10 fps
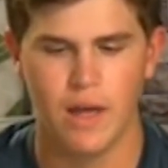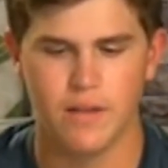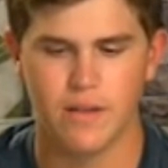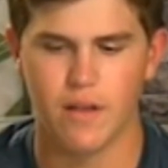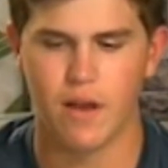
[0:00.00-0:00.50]

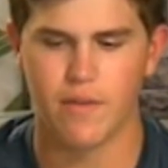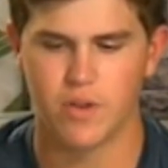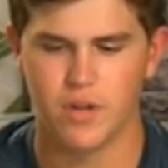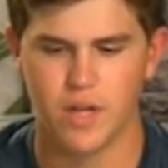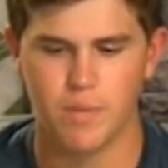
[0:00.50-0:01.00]
Then they'll have
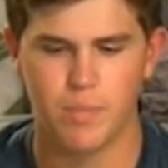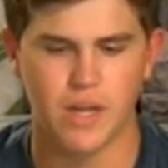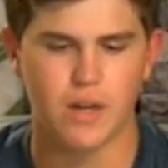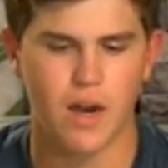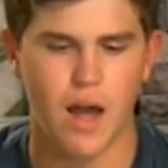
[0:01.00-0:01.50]
their Dig
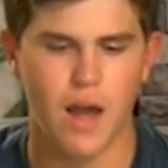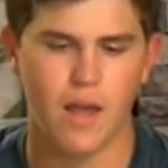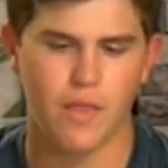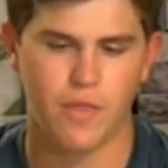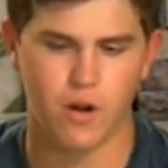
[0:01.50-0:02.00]
Pink
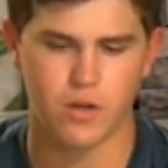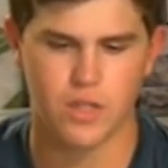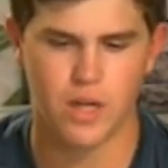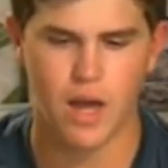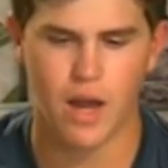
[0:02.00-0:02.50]
night
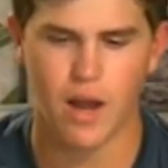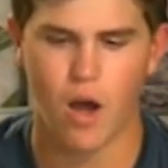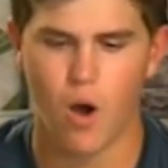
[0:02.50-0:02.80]
Thursday night at